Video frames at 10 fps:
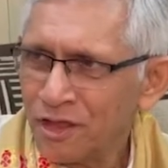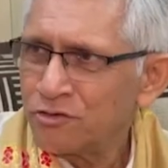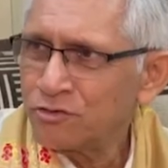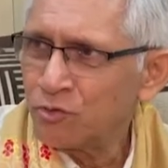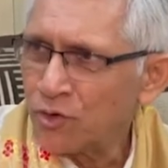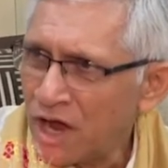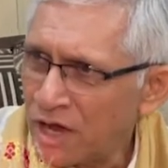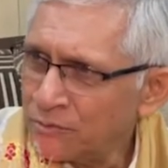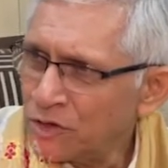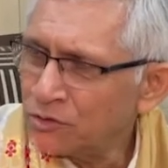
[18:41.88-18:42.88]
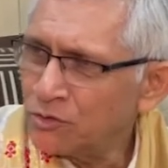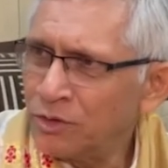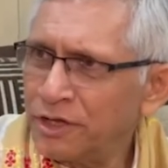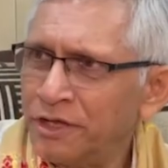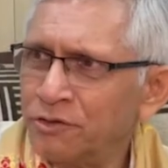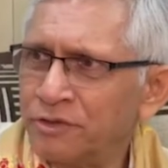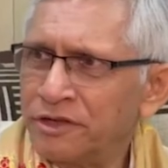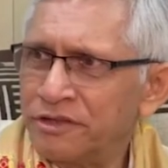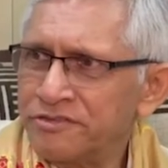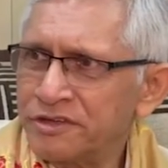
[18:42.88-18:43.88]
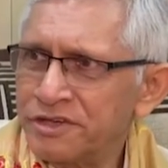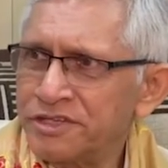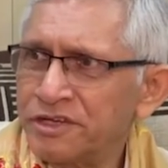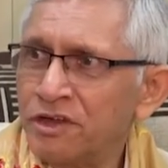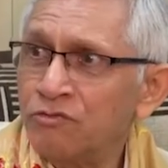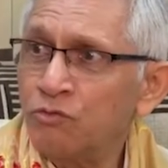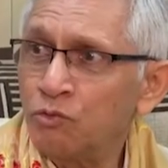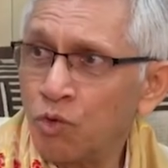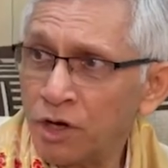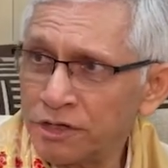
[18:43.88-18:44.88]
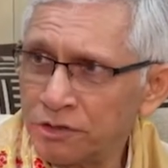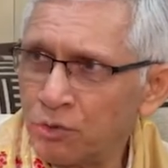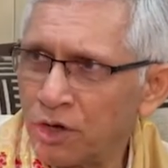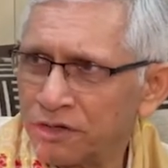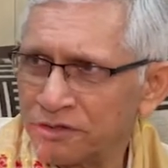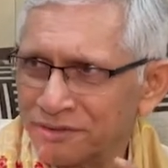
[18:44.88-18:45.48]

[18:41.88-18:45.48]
So I am not going into the discussion of what you are.